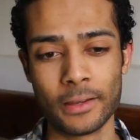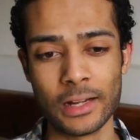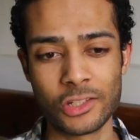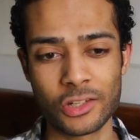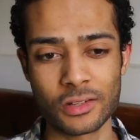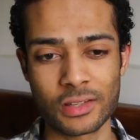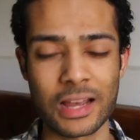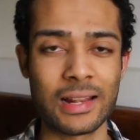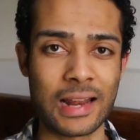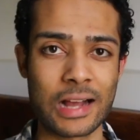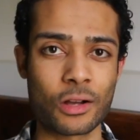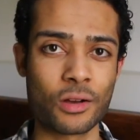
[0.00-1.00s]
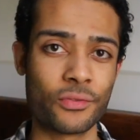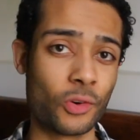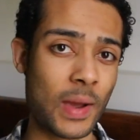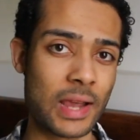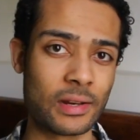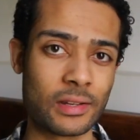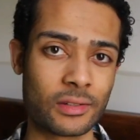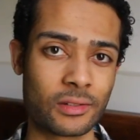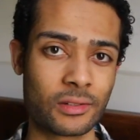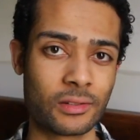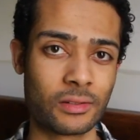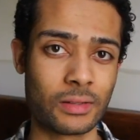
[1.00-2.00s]
It's just a lack of
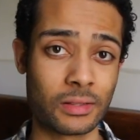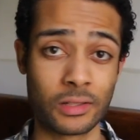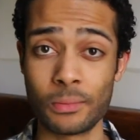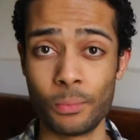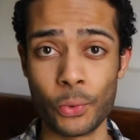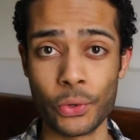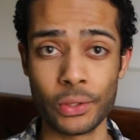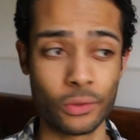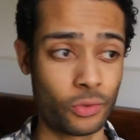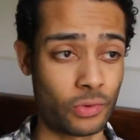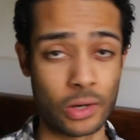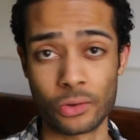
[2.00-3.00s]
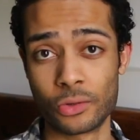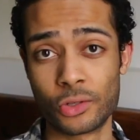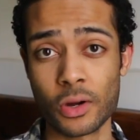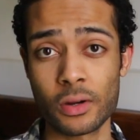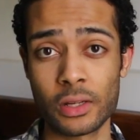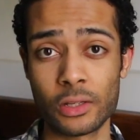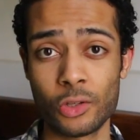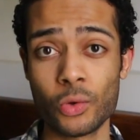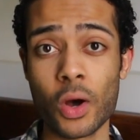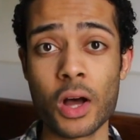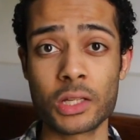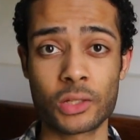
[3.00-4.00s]
awareness. At some point throughout your journey,
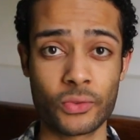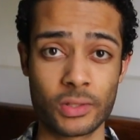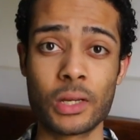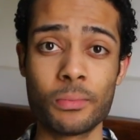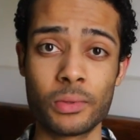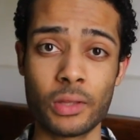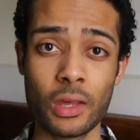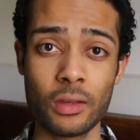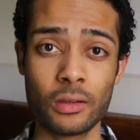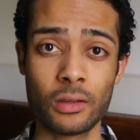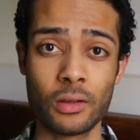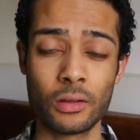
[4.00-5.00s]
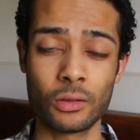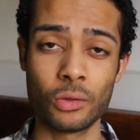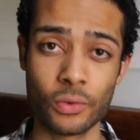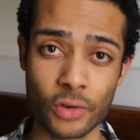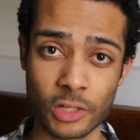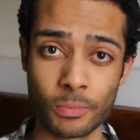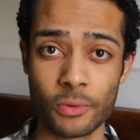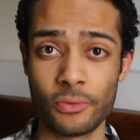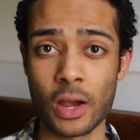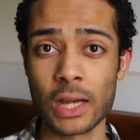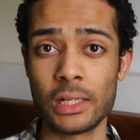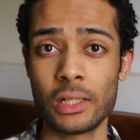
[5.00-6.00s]
you asked for something, universe
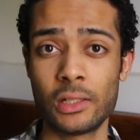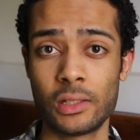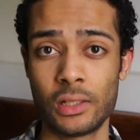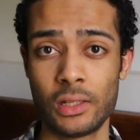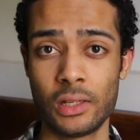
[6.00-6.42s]
provided,